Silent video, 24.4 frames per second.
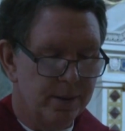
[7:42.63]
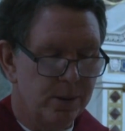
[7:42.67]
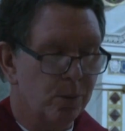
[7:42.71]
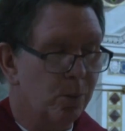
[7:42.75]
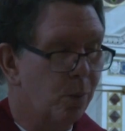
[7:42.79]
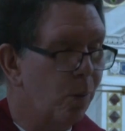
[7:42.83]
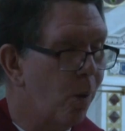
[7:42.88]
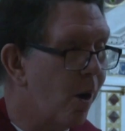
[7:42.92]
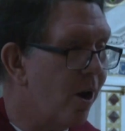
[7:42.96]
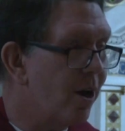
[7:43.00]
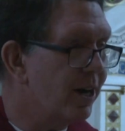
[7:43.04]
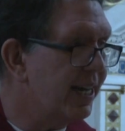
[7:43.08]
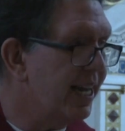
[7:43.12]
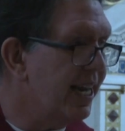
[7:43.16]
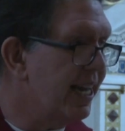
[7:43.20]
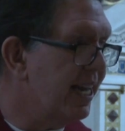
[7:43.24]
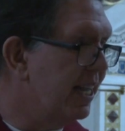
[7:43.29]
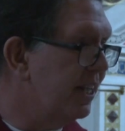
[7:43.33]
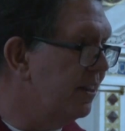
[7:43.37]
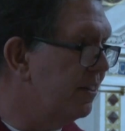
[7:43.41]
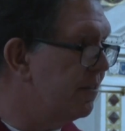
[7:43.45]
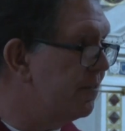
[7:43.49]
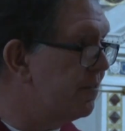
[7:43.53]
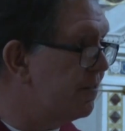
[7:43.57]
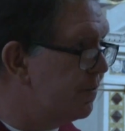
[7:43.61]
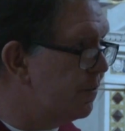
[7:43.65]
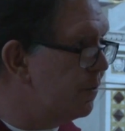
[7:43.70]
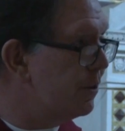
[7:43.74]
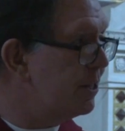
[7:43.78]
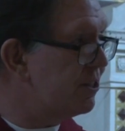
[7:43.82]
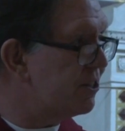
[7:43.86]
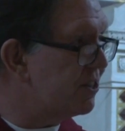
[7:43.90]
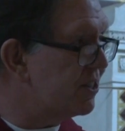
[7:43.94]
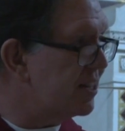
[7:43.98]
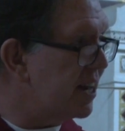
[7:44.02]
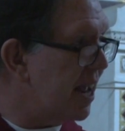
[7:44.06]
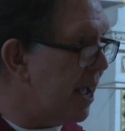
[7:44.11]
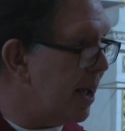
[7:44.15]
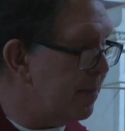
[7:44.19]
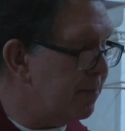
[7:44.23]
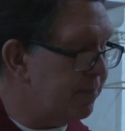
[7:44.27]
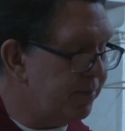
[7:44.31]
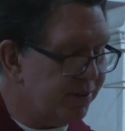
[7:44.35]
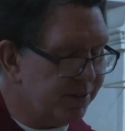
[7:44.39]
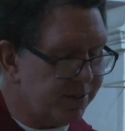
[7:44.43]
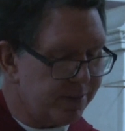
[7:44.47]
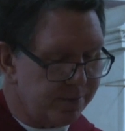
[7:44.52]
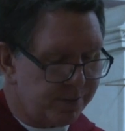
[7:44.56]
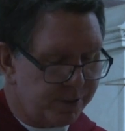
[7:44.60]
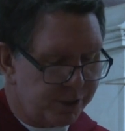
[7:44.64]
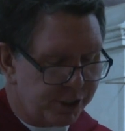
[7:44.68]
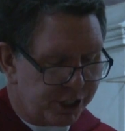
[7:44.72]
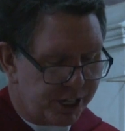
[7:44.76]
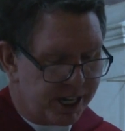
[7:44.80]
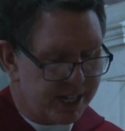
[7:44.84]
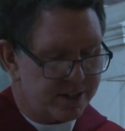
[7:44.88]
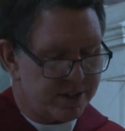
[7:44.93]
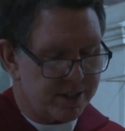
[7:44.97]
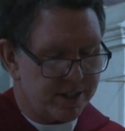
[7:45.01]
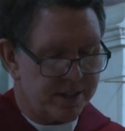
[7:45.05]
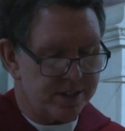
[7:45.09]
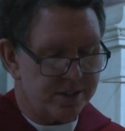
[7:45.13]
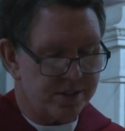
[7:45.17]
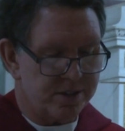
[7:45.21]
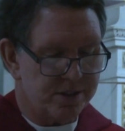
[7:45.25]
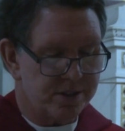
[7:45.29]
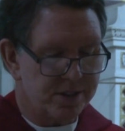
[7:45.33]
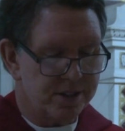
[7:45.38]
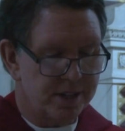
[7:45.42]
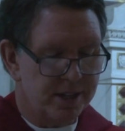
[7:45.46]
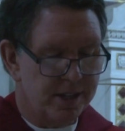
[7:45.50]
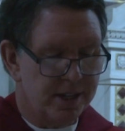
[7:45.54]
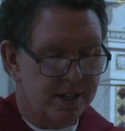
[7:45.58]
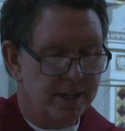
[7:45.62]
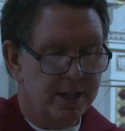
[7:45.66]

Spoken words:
walking in the footsteps of Jesus,